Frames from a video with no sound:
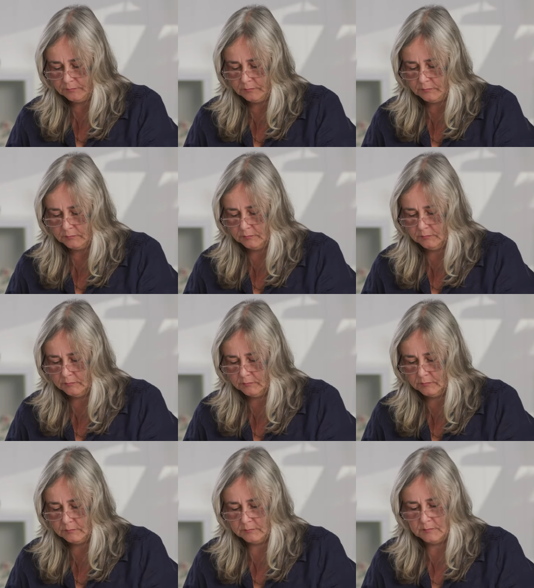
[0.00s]

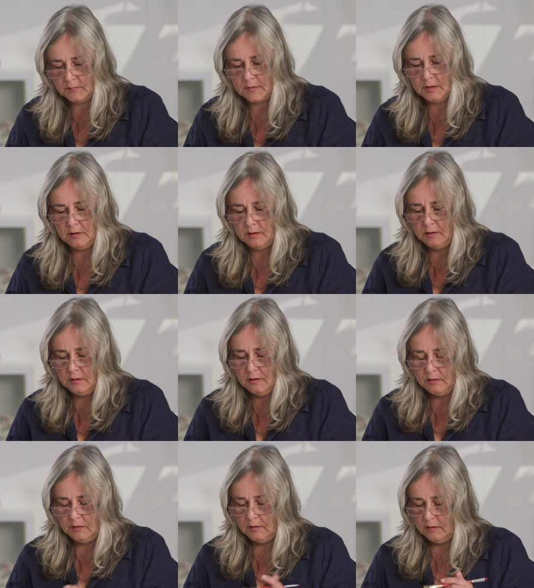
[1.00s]

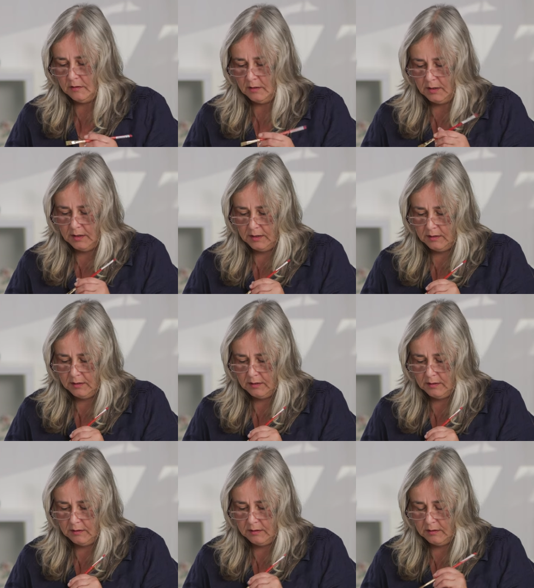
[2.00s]

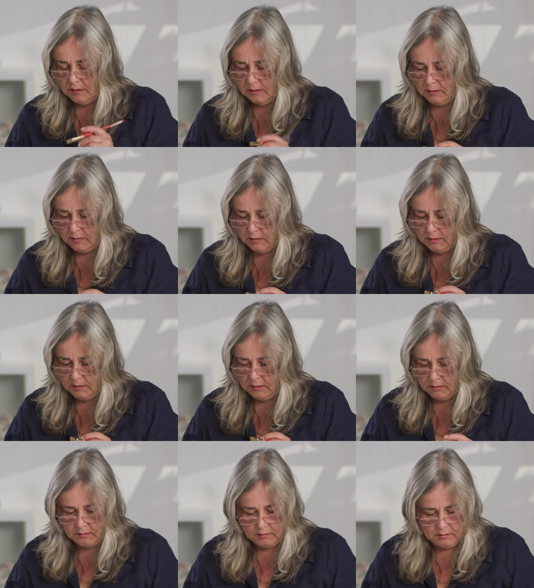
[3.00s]

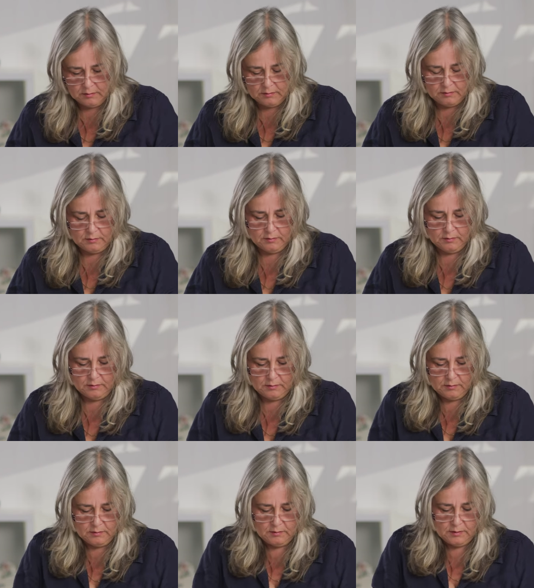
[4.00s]

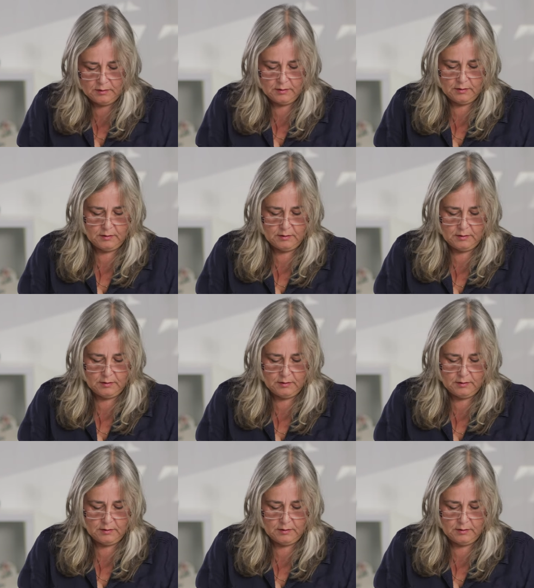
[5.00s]
(no one is talking)